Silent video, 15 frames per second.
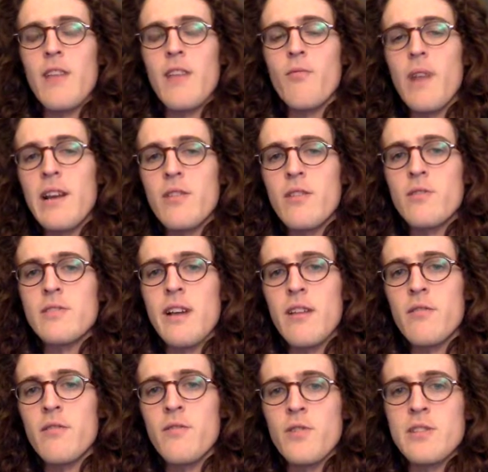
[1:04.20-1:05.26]
a right or
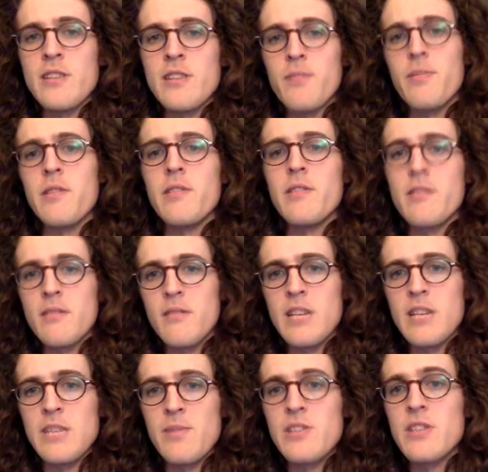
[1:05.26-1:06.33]
title for a set period,
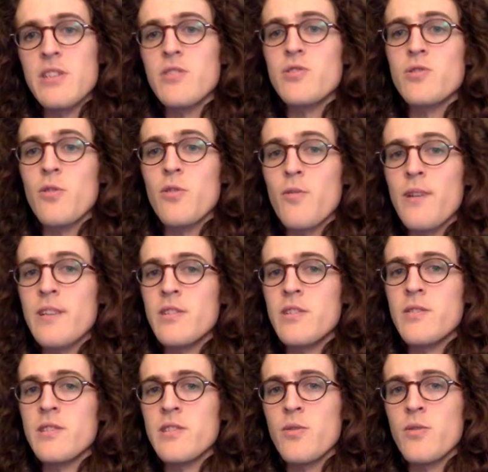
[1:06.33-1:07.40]
especially the sole right to
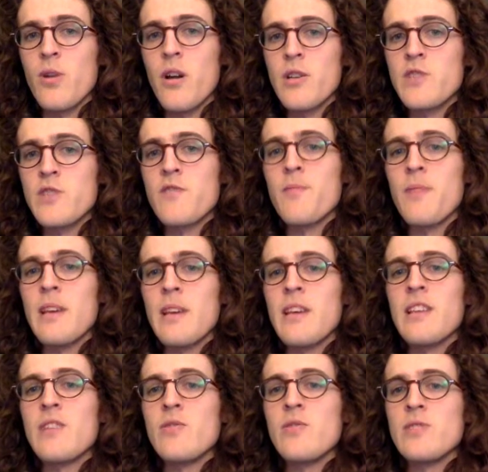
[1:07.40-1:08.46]
exclude others from
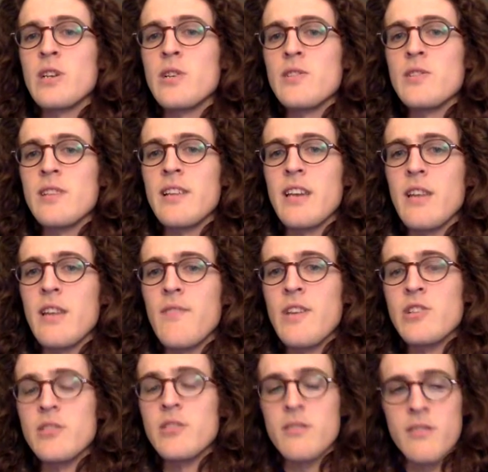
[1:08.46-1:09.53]
making, using, or selling an
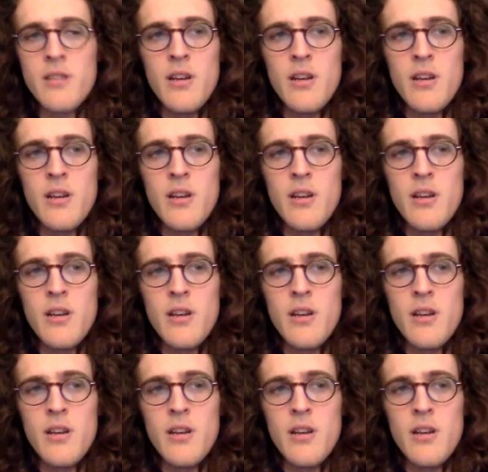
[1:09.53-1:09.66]
invention.